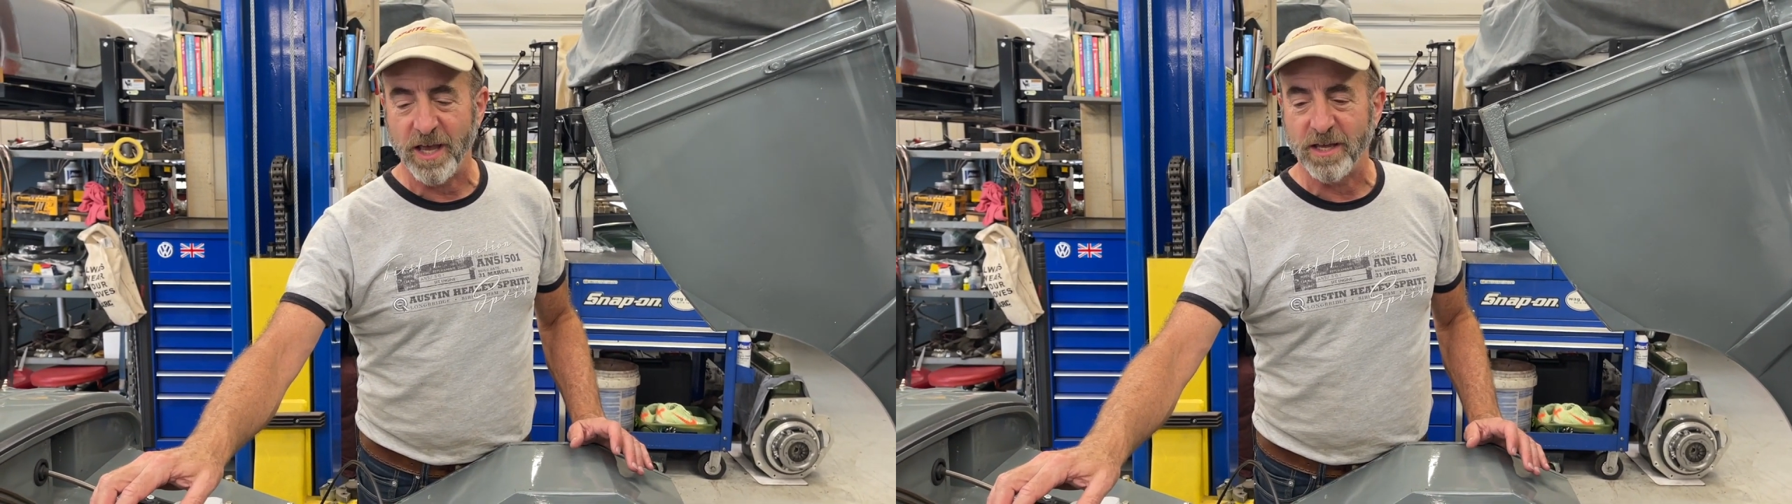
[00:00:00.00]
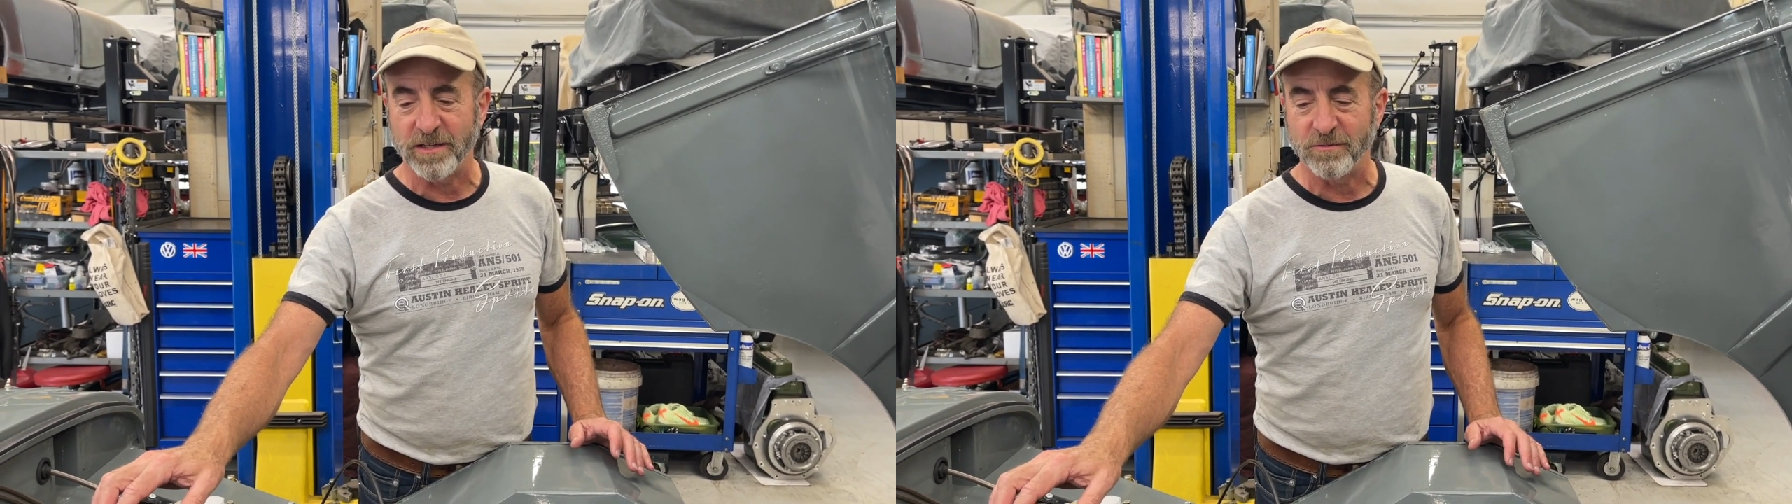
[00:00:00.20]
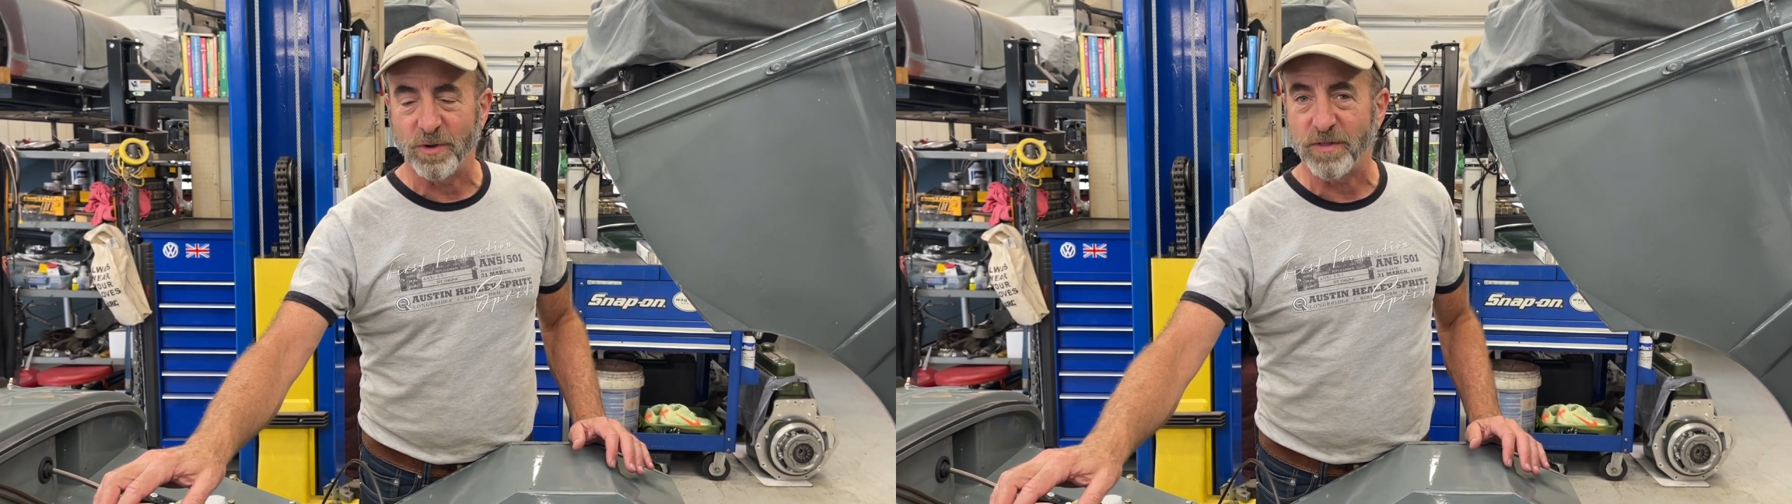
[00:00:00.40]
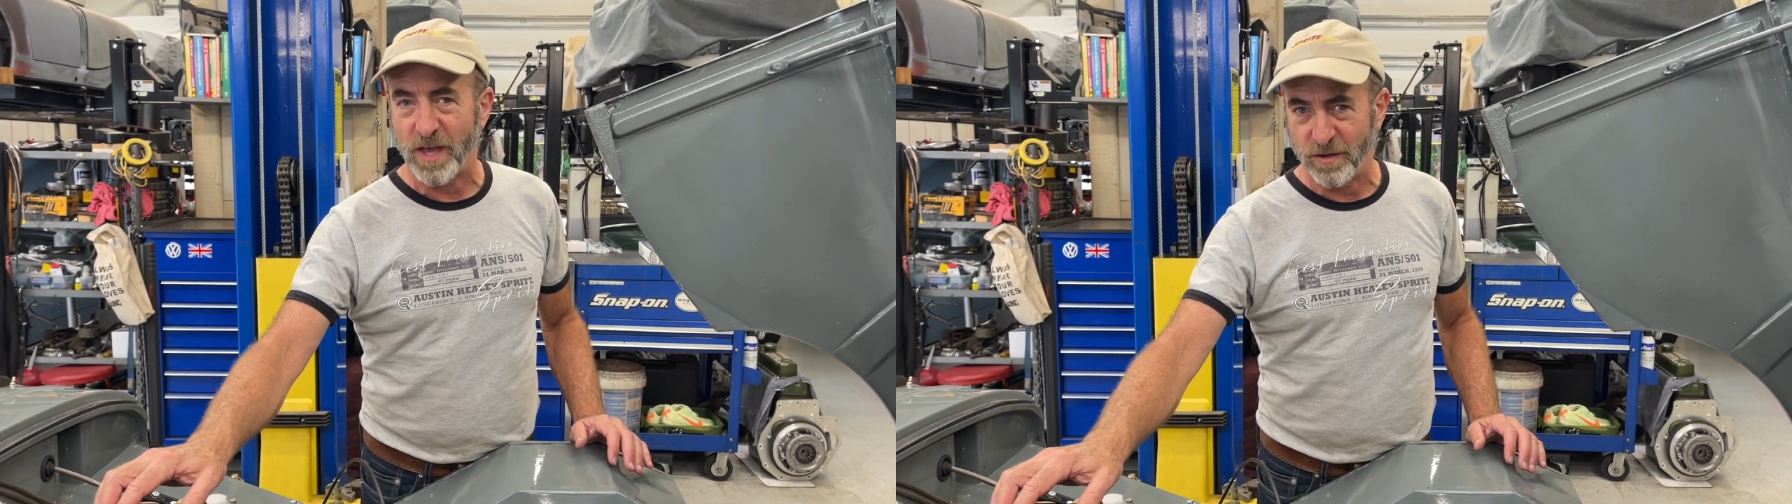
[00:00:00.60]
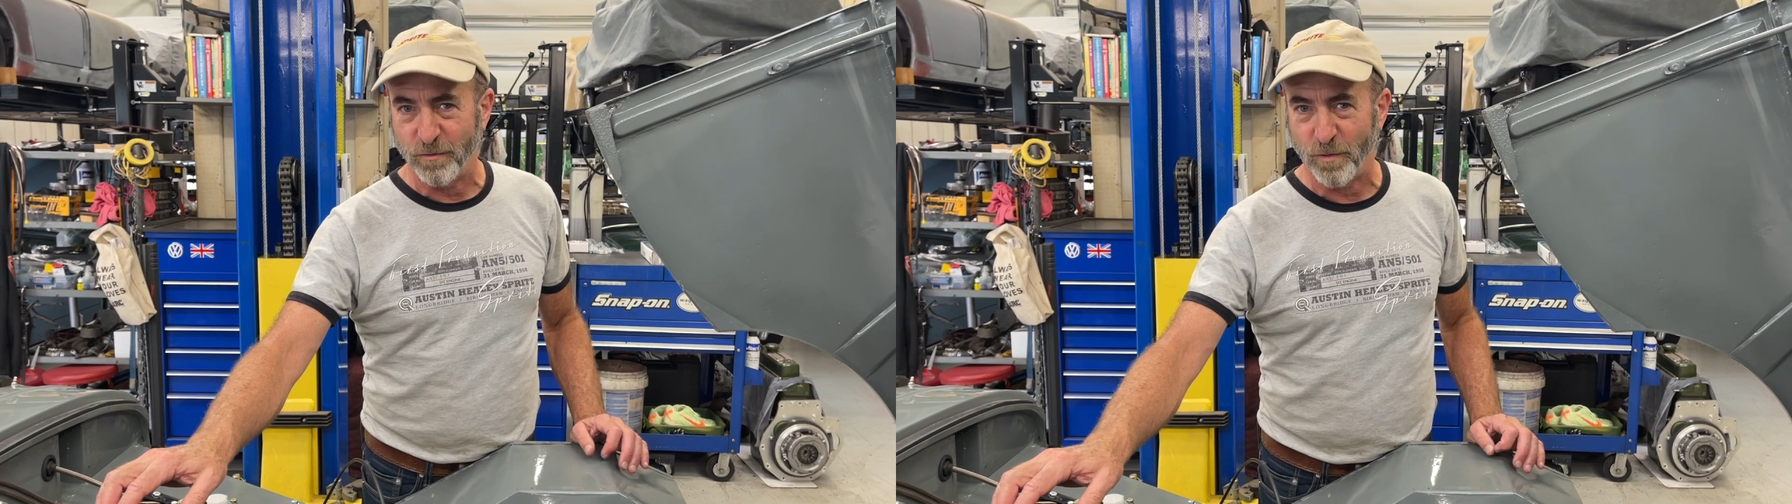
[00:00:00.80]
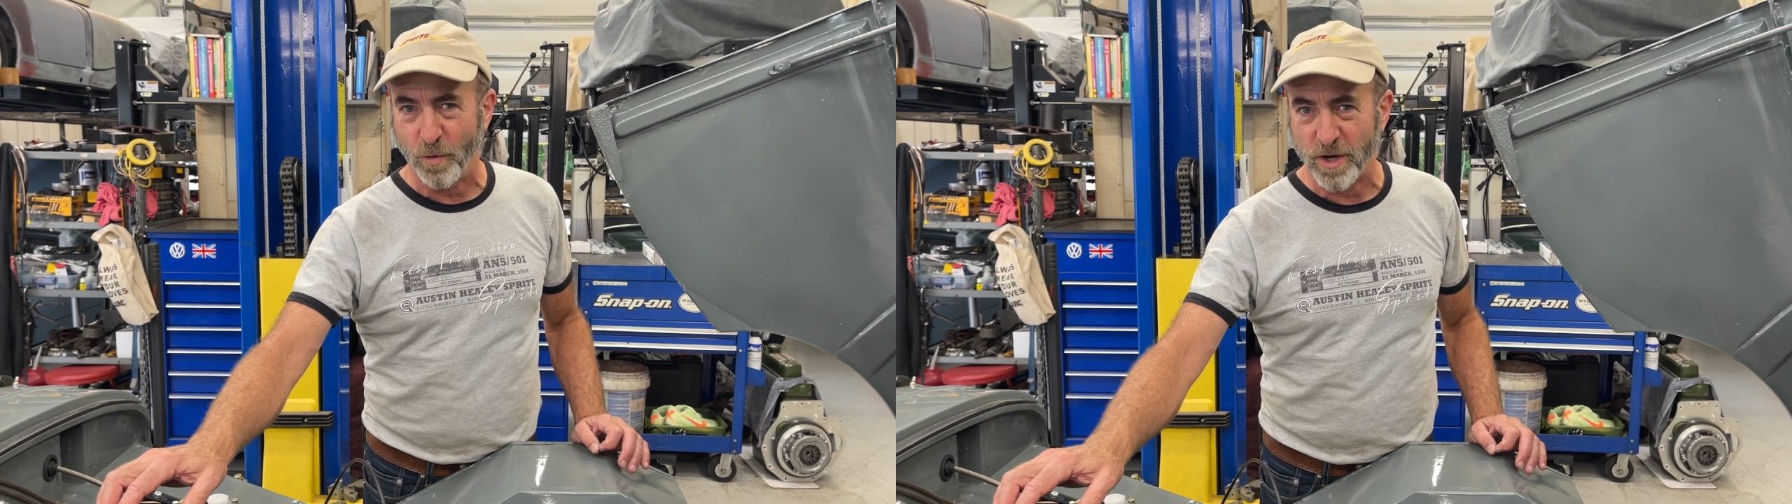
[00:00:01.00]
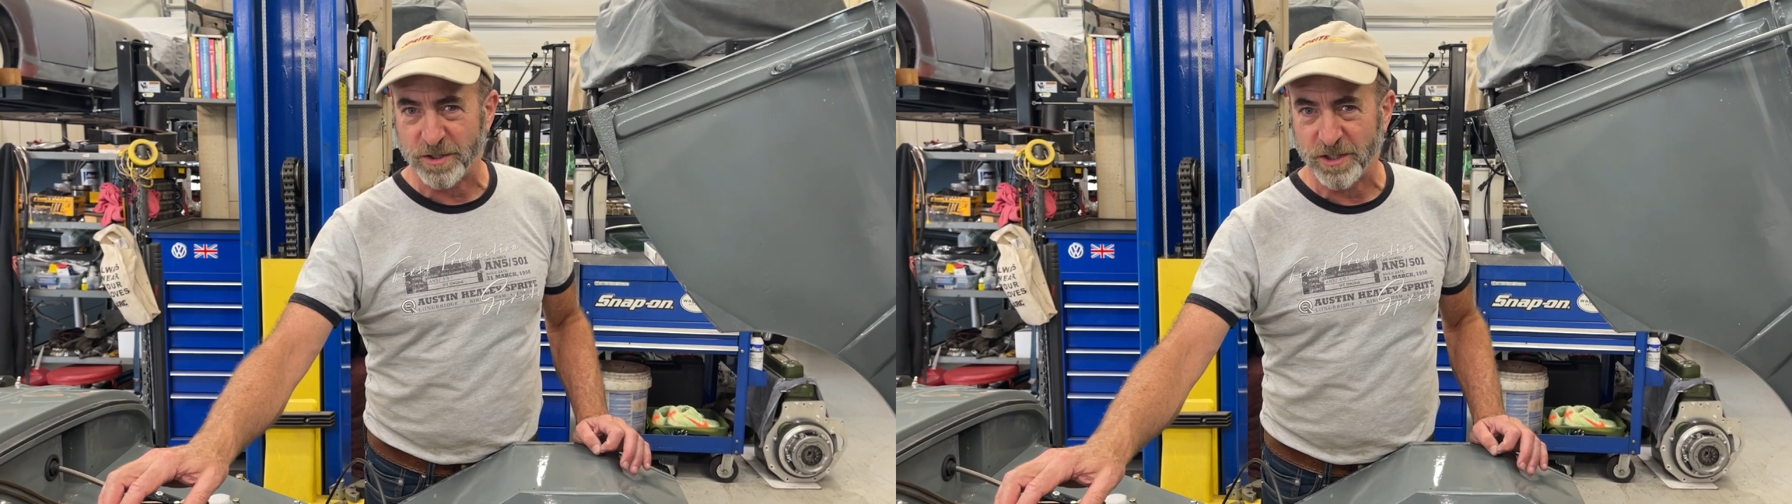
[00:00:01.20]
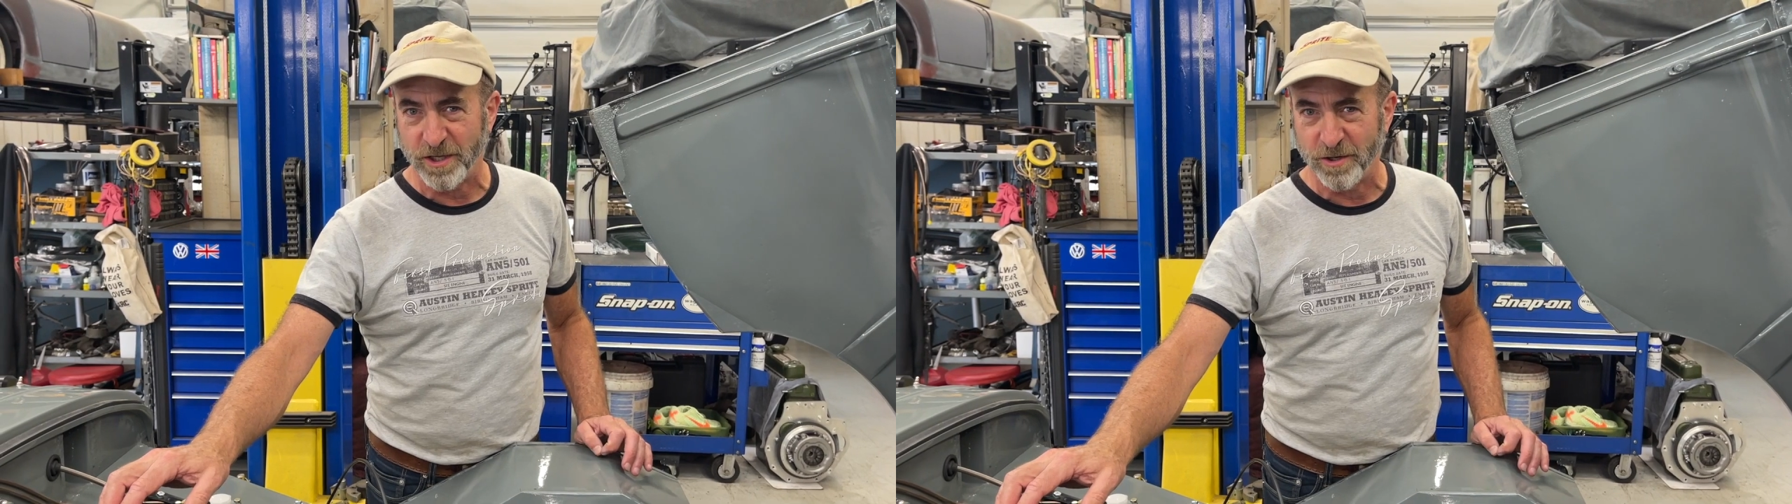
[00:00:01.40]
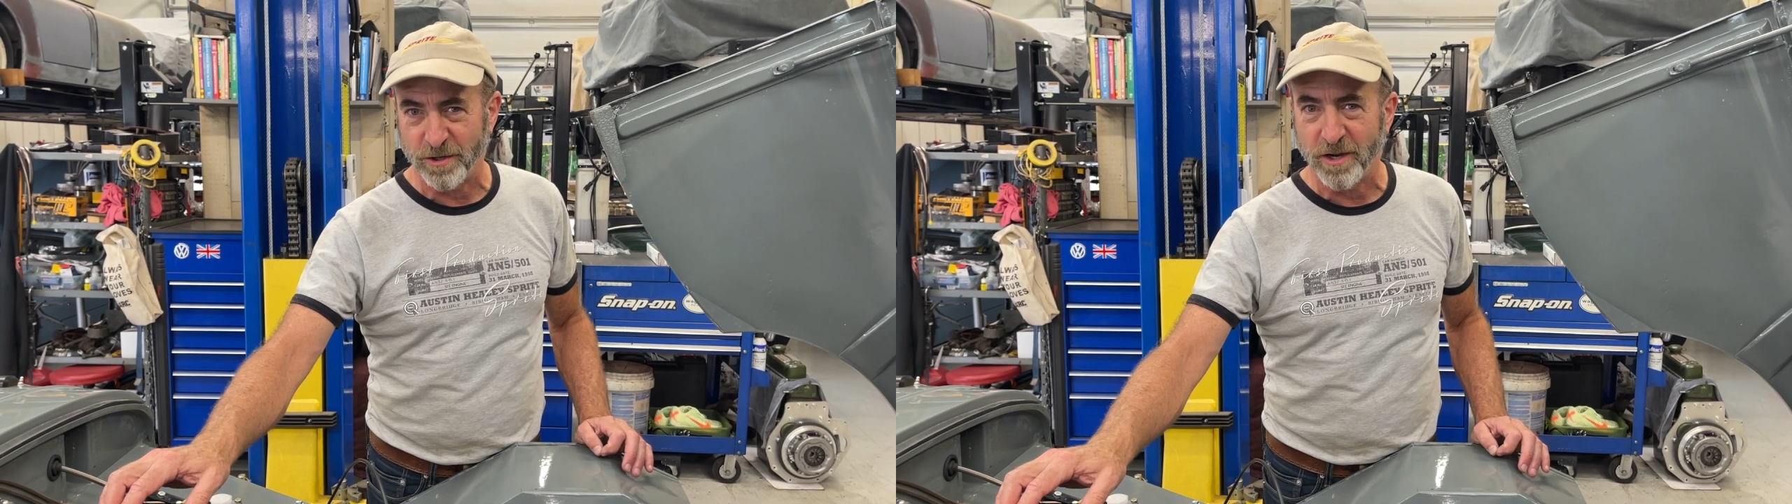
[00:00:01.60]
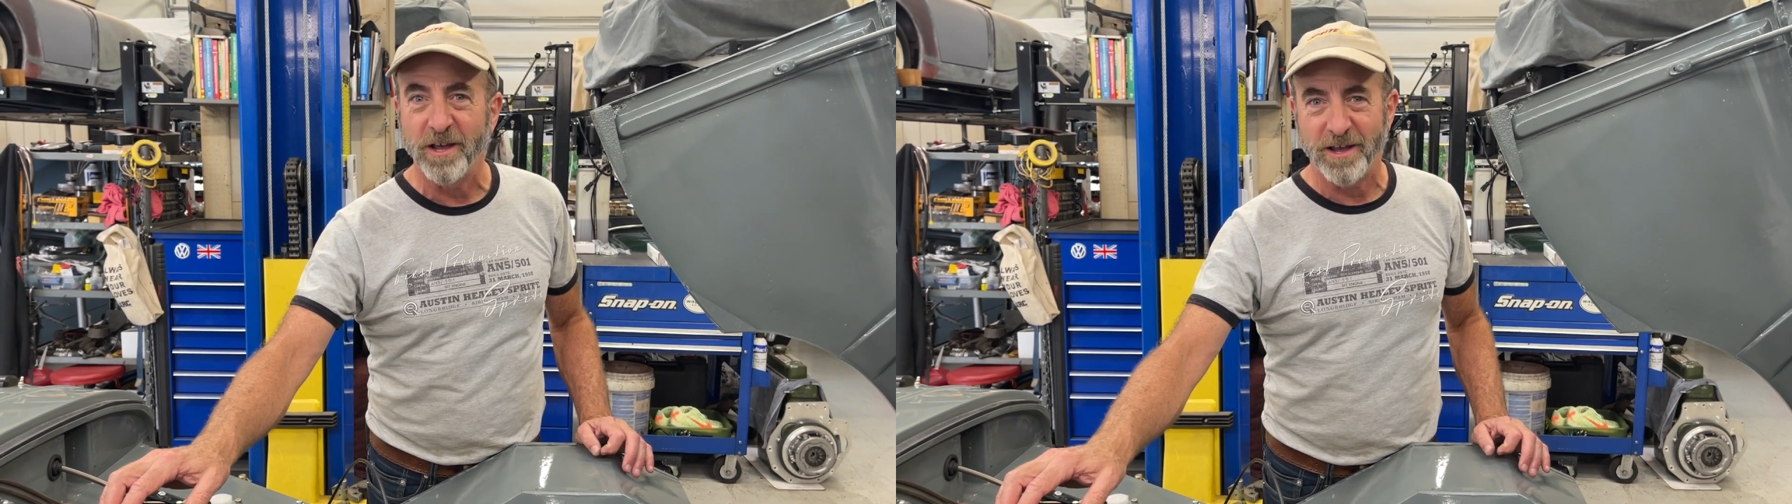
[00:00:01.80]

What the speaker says: And we thank you for watching here